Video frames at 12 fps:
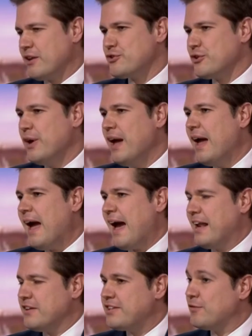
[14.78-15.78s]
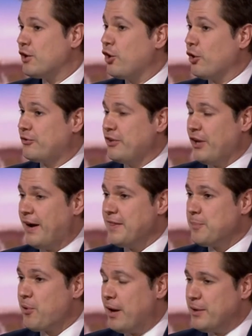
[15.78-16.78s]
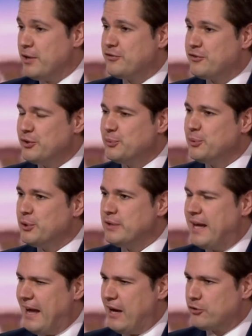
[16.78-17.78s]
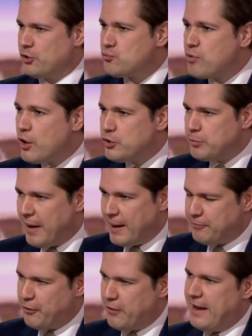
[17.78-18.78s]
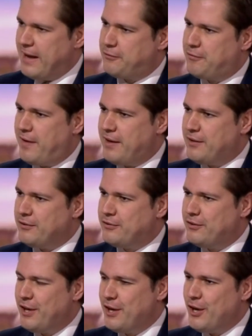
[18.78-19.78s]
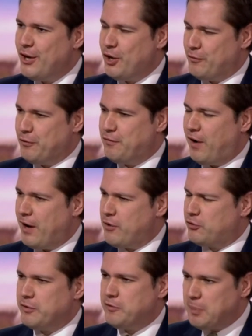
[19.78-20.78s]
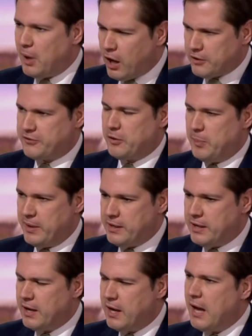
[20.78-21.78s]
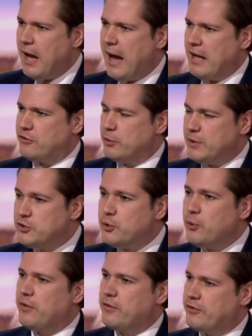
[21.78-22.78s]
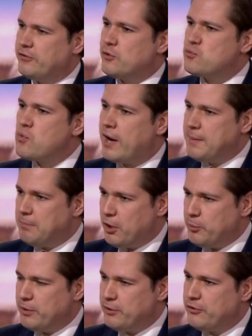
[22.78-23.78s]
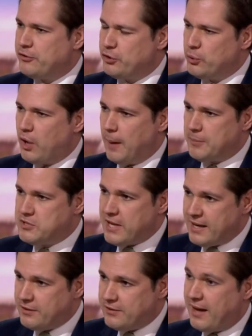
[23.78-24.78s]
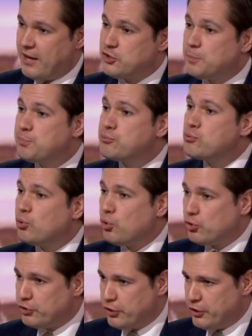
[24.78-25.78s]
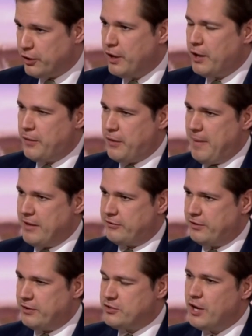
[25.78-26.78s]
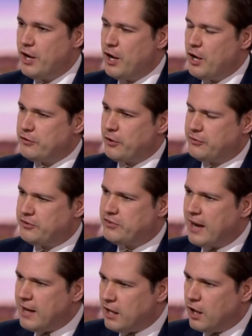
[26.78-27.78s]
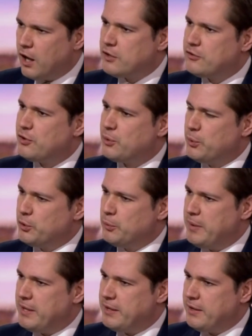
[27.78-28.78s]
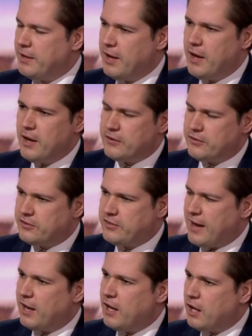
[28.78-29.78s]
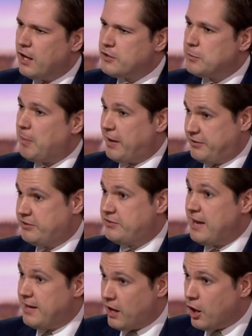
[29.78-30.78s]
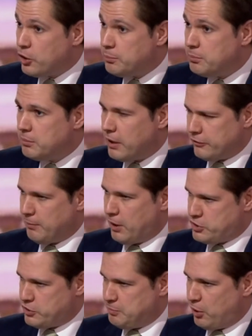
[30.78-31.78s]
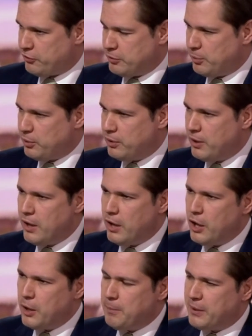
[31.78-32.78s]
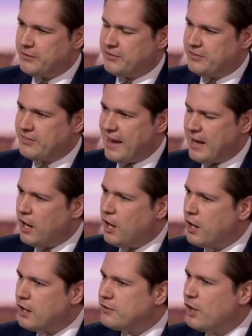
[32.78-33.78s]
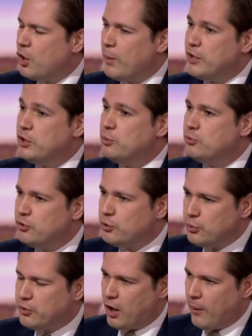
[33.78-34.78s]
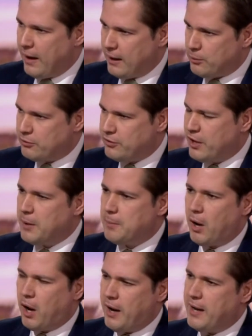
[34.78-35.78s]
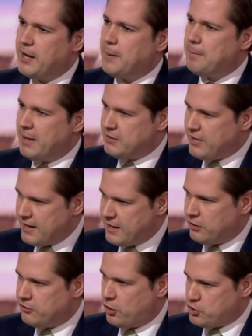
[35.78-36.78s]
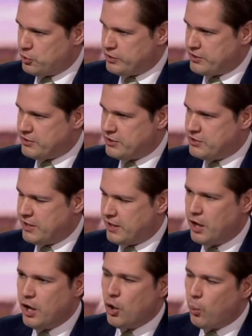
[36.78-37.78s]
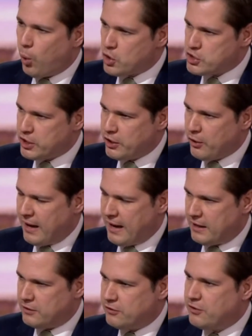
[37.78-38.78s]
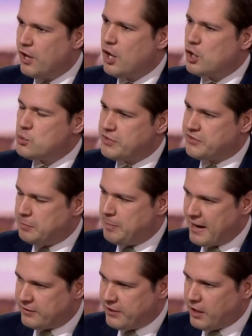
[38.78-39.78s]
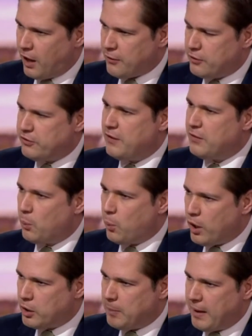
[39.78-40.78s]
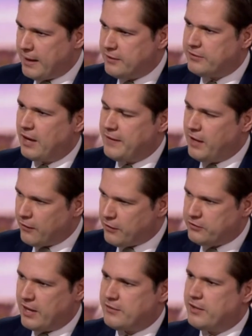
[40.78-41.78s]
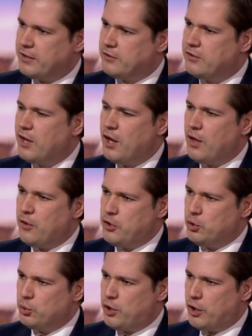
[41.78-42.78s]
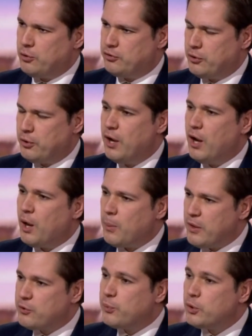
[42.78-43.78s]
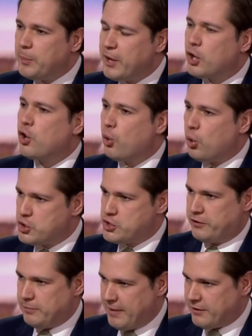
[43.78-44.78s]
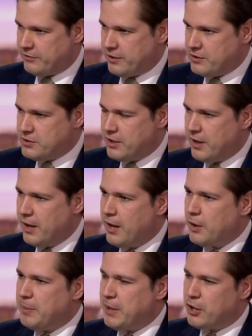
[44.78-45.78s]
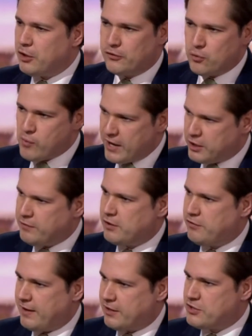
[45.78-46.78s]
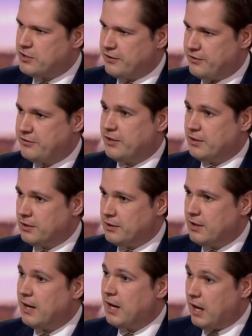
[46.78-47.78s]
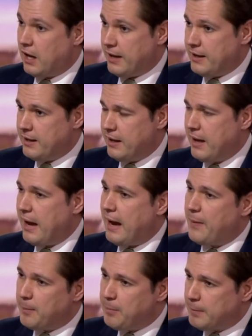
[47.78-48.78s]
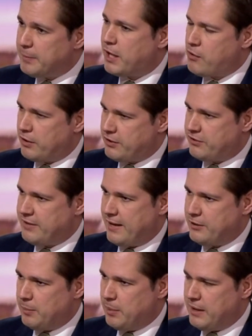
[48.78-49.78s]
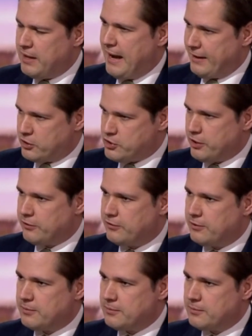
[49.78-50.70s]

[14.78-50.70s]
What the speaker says: Andrew. And at 7 o'clock tonight, the Prime Minister will lay out a roadmap for the next phase of the virus. We've passed the peak, and so we do think this is the right moment to update and to broaden the message. So stay alert will mean stay alert by staying home as much as possible, but stay alert when you do go out by maintaining social distancing, washing your hands, respecting others in the workplace and the other settings that you'll go to. This will be a cautious message because the rate of infection is still high and the public are understandably anxious.